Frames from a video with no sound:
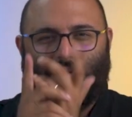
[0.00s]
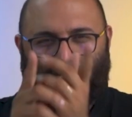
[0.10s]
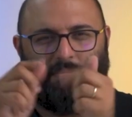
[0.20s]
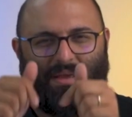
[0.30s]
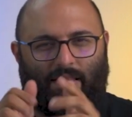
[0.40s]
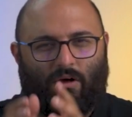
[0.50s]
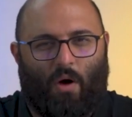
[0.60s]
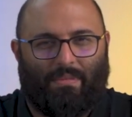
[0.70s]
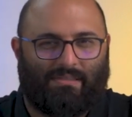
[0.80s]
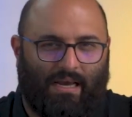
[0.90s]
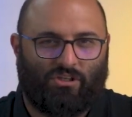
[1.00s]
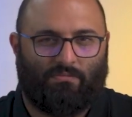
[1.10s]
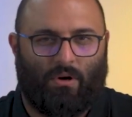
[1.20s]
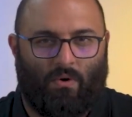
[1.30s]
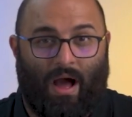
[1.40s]
Tell me in the comment section
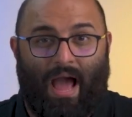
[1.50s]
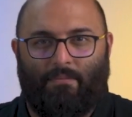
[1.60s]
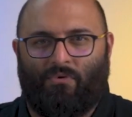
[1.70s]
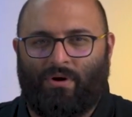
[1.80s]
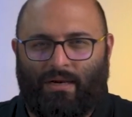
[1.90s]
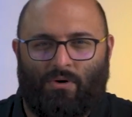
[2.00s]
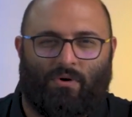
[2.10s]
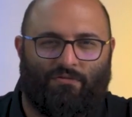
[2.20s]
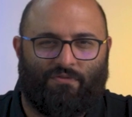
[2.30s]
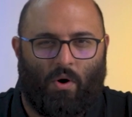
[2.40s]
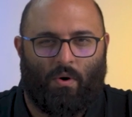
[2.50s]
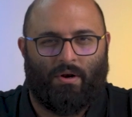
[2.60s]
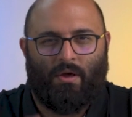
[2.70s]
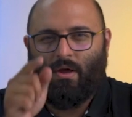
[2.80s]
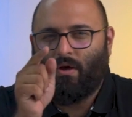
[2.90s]
below. I'm really looking
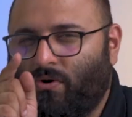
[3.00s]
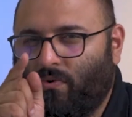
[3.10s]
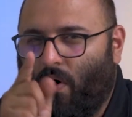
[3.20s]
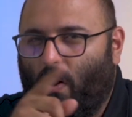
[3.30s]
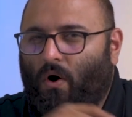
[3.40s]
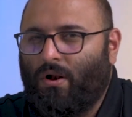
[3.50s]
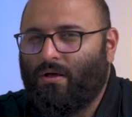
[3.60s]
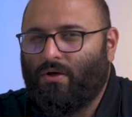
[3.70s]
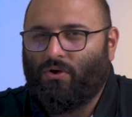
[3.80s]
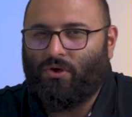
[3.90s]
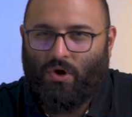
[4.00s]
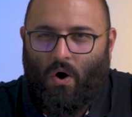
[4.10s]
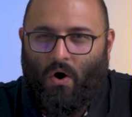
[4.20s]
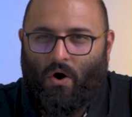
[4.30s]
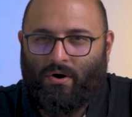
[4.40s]
forward to all
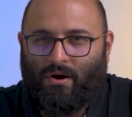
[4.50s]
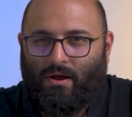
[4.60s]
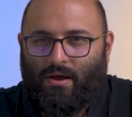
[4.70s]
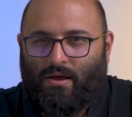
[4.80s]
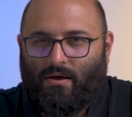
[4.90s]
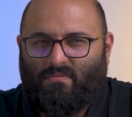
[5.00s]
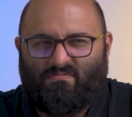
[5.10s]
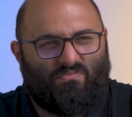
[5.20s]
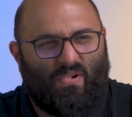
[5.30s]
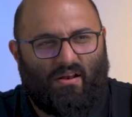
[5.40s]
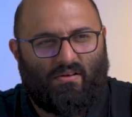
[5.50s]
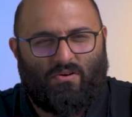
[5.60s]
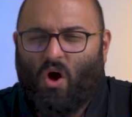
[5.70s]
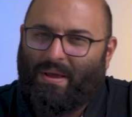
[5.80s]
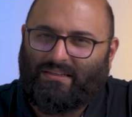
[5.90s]
your, well,
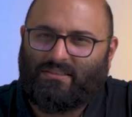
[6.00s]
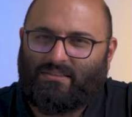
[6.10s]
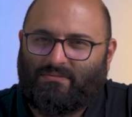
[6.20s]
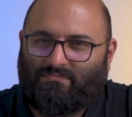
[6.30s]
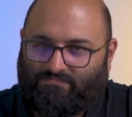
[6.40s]
comments.